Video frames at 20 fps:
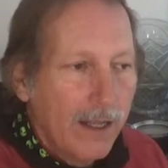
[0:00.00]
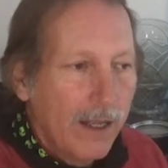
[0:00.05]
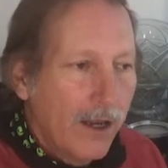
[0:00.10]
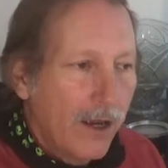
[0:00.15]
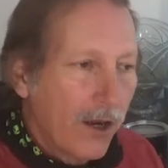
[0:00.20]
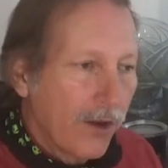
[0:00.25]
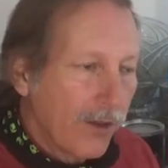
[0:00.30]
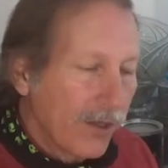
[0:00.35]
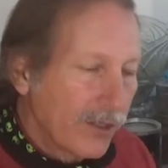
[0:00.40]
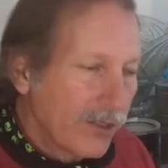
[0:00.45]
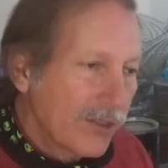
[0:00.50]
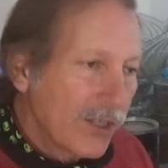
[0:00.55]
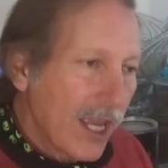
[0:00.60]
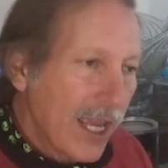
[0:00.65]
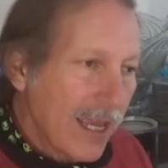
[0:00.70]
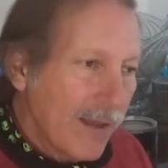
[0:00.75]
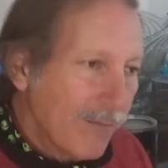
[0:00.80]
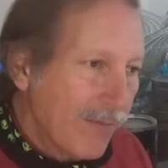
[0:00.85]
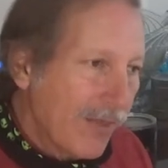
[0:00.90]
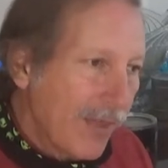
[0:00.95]
are the
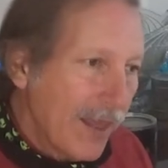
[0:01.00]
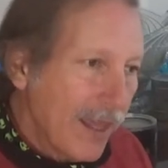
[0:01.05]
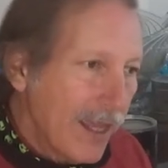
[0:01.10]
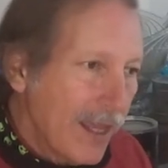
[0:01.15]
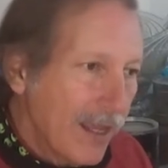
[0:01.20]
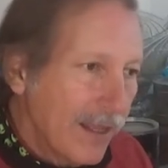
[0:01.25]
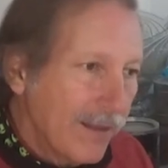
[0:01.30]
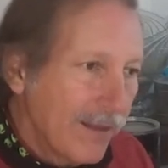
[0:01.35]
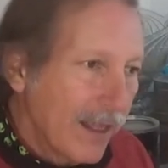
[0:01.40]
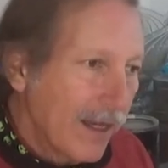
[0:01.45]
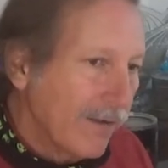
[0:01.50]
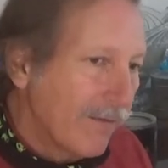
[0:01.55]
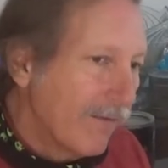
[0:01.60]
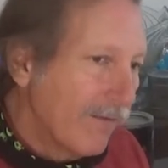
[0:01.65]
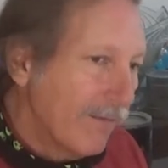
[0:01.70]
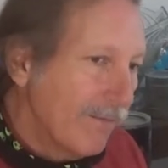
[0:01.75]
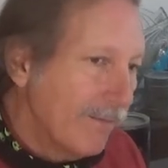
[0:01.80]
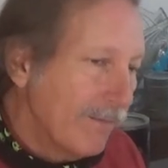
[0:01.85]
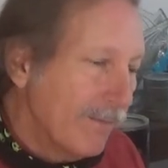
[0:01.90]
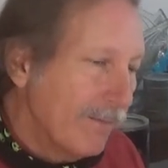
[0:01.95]
same thing that
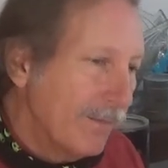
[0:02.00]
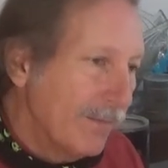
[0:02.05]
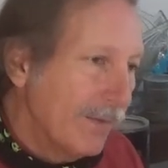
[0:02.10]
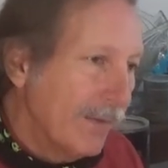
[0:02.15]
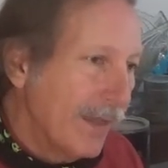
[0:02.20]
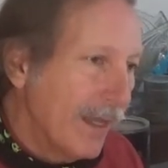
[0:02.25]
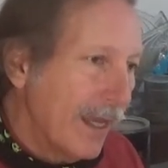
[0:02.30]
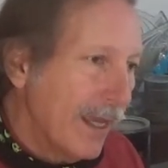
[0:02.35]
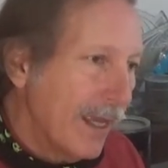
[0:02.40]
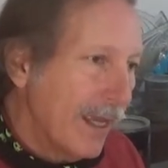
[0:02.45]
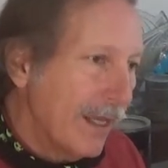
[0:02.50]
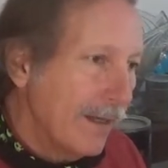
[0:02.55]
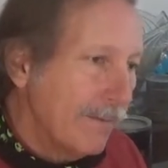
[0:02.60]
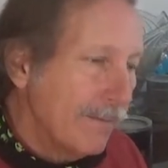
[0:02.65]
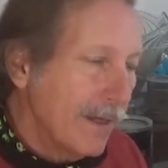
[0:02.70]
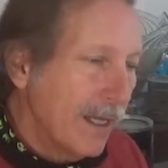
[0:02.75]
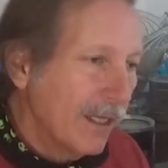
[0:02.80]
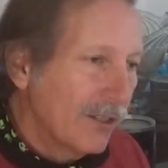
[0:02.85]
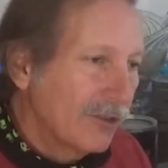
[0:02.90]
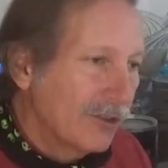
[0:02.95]

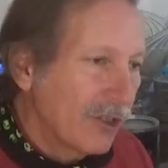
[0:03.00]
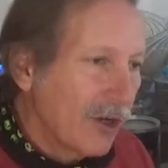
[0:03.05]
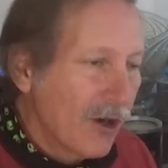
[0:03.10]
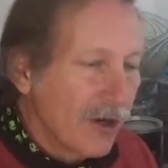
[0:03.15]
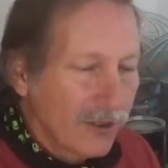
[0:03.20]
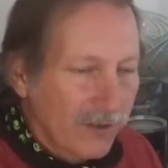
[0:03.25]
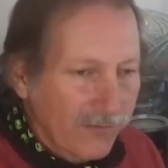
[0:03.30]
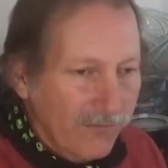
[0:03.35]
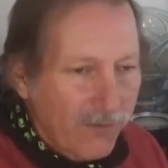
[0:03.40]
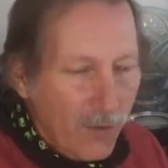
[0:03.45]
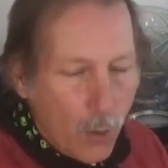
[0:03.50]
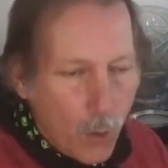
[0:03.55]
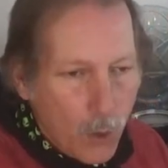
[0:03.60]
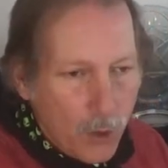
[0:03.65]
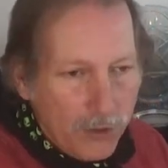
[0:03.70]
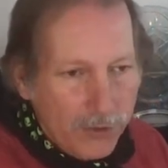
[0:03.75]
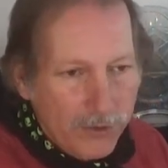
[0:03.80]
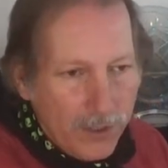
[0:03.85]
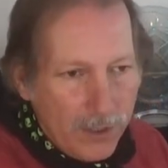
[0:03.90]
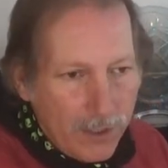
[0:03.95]
exerts
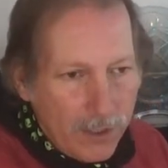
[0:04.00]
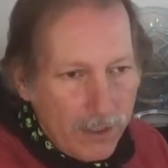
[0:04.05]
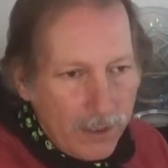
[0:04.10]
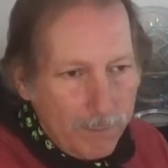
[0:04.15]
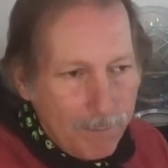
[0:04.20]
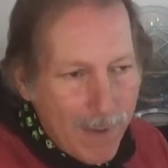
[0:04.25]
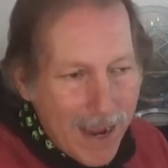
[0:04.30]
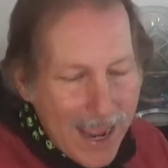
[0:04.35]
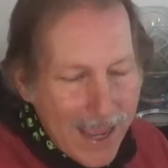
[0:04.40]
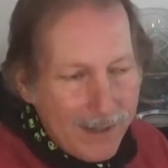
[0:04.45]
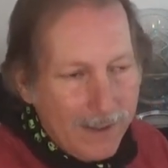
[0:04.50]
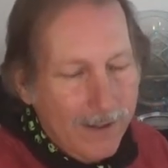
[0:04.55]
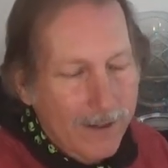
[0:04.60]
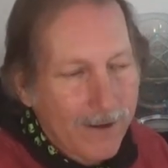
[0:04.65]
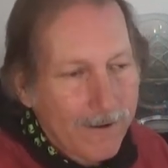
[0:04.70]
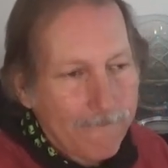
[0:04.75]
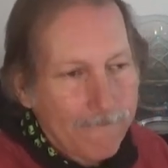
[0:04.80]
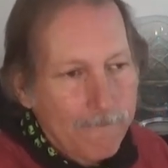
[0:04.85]
force on matter.